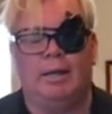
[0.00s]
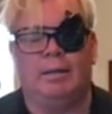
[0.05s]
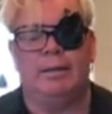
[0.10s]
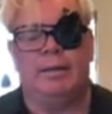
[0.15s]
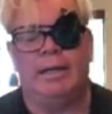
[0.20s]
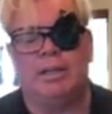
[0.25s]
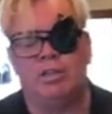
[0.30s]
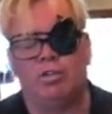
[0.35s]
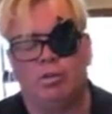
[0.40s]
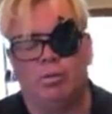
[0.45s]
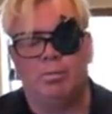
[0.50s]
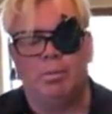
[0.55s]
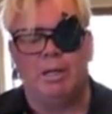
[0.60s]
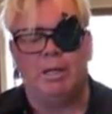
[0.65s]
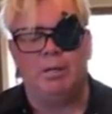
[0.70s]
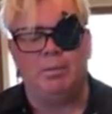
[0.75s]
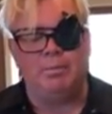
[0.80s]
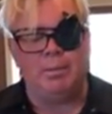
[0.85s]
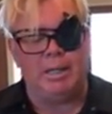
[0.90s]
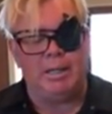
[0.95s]
Thanks for
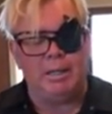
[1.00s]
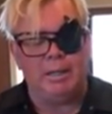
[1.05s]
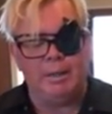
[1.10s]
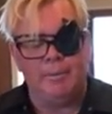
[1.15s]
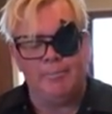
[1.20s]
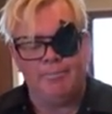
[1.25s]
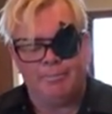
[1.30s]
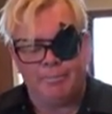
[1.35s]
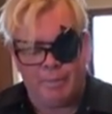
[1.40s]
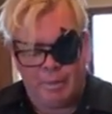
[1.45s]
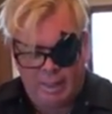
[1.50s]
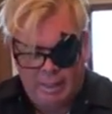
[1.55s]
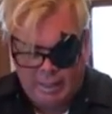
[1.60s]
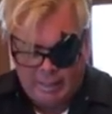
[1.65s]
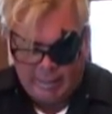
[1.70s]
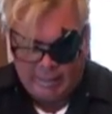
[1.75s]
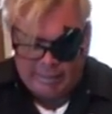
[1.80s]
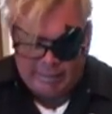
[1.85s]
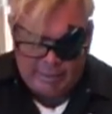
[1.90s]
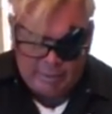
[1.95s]
meeting me.
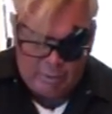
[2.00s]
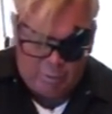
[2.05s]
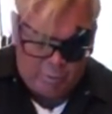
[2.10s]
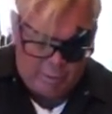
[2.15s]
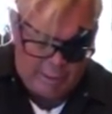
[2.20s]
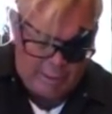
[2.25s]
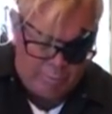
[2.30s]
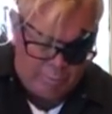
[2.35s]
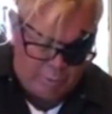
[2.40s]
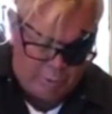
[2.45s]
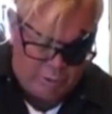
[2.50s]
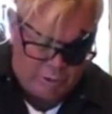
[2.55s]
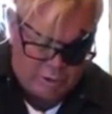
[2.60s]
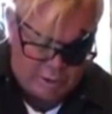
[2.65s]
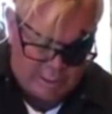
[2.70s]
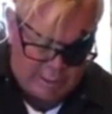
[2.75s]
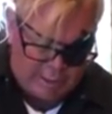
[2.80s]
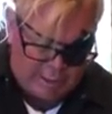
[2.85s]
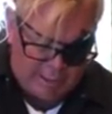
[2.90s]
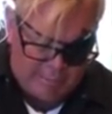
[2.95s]
Anyway,
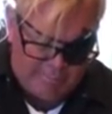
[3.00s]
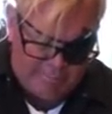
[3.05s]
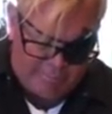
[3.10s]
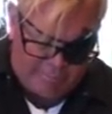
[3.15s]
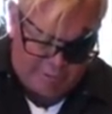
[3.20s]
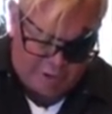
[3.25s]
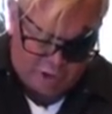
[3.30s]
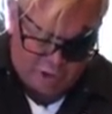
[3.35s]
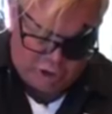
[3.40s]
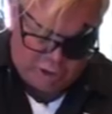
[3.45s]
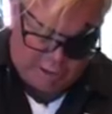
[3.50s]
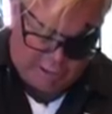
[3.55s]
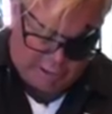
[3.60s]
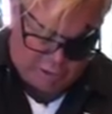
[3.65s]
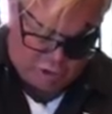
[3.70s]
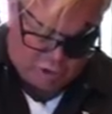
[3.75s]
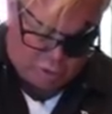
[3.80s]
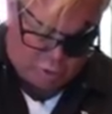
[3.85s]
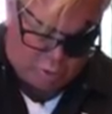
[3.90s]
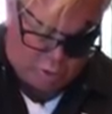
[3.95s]
was up fishing
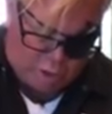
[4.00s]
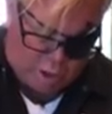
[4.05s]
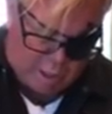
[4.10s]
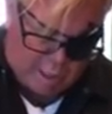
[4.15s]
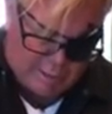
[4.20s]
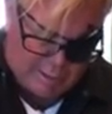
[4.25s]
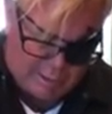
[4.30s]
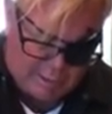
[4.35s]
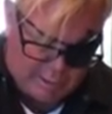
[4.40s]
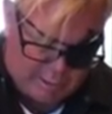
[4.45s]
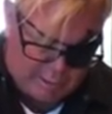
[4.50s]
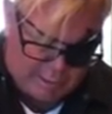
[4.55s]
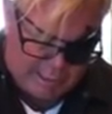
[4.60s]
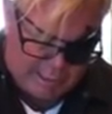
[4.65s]
in Soldotna,